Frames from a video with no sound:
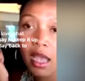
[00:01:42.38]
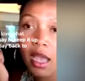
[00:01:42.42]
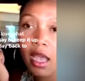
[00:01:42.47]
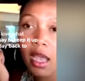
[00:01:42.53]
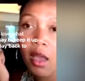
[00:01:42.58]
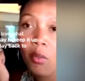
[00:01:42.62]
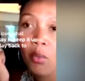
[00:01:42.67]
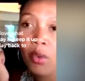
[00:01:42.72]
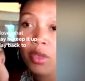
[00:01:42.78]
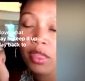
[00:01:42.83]

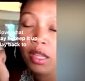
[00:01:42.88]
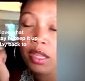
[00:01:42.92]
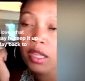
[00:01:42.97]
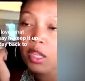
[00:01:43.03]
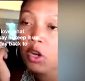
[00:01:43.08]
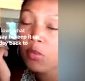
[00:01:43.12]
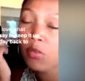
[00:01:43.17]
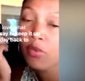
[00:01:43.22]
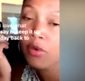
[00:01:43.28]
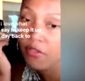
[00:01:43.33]
with a
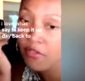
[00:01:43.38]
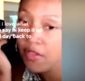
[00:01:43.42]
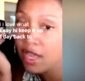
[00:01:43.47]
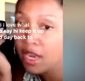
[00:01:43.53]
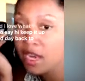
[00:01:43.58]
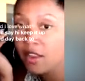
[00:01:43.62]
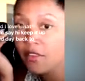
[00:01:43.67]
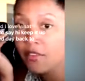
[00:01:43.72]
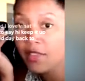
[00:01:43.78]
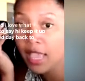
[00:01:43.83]
little
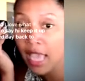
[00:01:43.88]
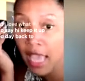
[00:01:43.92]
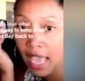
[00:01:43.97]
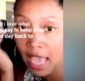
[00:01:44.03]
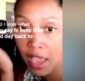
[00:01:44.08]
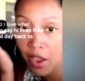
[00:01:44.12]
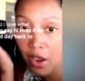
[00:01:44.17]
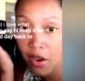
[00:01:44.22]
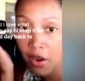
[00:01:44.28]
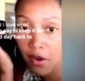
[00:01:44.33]
preventative
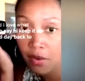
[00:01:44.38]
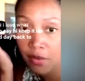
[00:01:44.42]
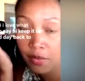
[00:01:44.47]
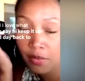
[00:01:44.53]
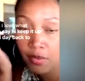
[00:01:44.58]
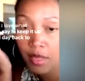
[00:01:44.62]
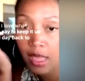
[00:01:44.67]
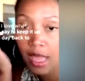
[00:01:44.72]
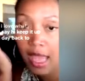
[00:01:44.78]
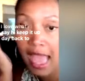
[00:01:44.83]
care,
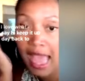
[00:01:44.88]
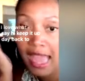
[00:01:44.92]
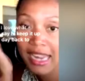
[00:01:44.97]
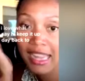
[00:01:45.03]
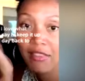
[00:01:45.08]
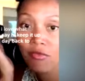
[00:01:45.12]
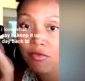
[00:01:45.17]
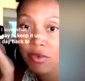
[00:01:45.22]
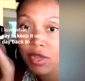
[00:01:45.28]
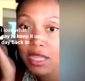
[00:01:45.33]
had
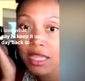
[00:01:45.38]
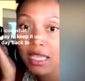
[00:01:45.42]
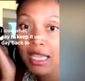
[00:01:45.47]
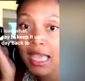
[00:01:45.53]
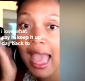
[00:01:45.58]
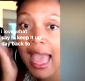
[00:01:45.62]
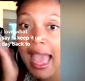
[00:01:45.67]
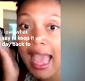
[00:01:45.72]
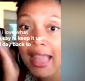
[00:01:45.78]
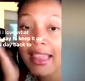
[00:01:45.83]
he really
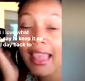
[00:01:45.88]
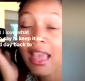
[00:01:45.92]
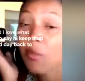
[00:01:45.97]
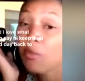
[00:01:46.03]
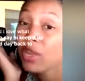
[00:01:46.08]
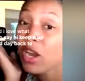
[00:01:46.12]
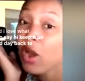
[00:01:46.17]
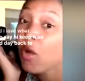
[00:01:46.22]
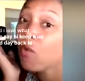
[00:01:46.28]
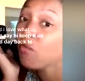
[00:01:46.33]
had that?
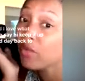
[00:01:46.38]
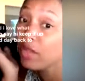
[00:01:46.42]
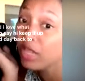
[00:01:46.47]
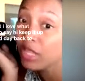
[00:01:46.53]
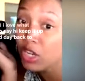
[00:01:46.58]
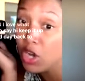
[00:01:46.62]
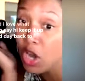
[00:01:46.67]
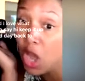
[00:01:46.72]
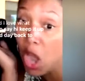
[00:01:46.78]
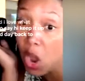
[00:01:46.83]
We don't
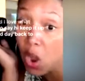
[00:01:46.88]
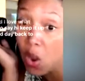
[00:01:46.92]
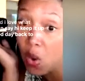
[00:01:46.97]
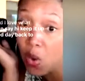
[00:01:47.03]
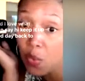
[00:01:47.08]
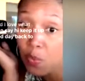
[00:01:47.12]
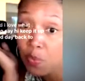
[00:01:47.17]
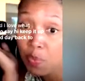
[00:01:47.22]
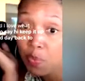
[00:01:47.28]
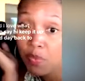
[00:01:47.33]
really
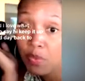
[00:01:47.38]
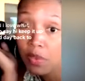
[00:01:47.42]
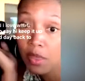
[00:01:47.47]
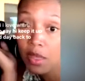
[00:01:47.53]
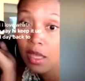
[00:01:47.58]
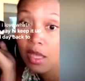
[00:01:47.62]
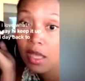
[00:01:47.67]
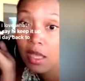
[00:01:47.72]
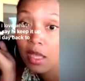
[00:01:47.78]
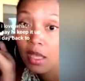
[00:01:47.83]
know.
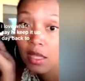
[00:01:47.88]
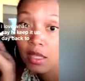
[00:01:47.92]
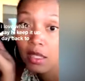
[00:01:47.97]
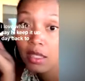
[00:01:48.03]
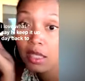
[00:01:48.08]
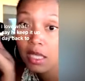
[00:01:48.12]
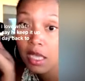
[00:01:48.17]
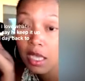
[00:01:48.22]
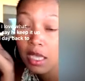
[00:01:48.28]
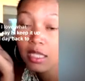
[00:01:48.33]

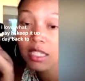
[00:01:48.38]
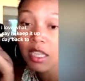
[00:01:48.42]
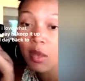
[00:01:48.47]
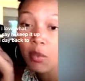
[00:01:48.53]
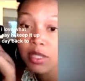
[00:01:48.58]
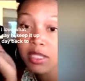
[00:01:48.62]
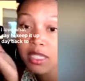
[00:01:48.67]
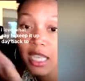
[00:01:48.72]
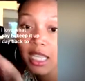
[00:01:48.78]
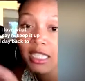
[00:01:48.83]
See,
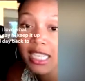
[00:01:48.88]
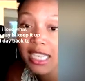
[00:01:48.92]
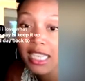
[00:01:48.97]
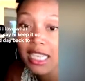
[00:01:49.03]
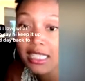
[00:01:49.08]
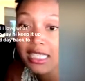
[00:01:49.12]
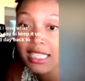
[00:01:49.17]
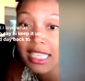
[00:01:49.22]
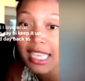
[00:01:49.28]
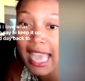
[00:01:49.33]
someone says he
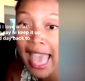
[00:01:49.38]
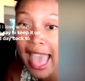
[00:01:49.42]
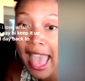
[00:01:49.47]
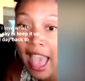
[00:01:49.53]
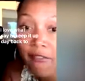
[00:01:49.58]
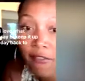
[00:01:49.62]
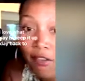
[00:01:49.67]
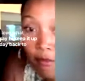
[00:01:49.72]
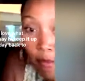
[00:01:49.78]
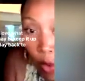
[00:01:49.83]
can see
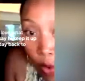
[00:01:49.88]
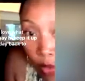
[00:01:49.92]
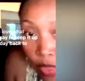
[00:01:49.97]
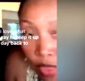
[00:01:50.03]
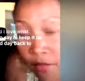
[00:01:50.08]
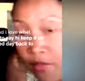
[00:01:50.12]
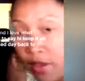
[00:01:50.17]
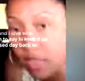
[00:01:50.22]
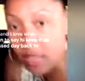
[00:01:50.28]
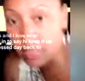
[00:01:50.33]
half of both
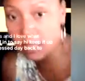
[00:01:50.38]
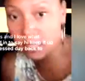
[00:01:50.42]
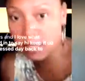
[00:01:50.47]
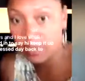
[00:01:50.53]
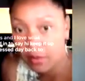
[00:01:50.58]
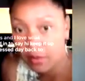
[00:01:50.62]
of us.